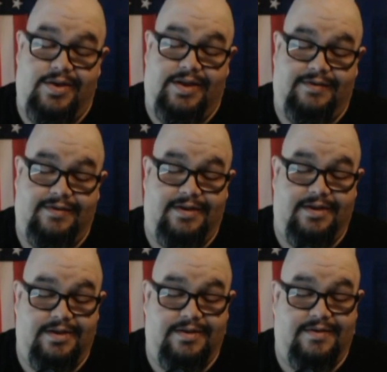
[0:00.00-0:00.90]
That's
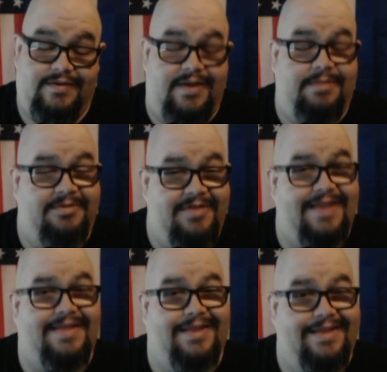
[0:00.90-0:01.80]
it seems
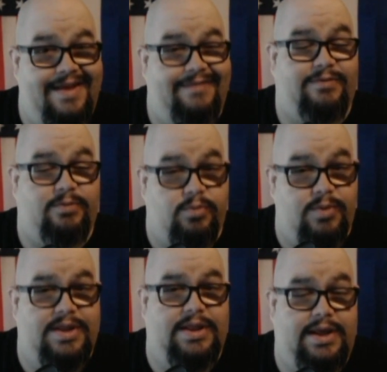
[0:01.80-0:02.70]
like the left
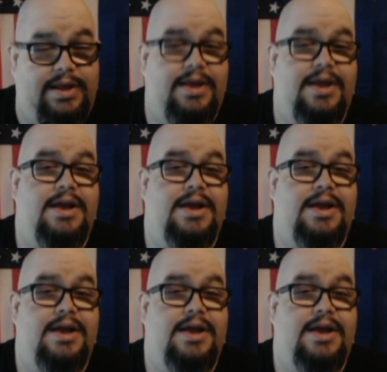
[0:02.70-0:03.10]
really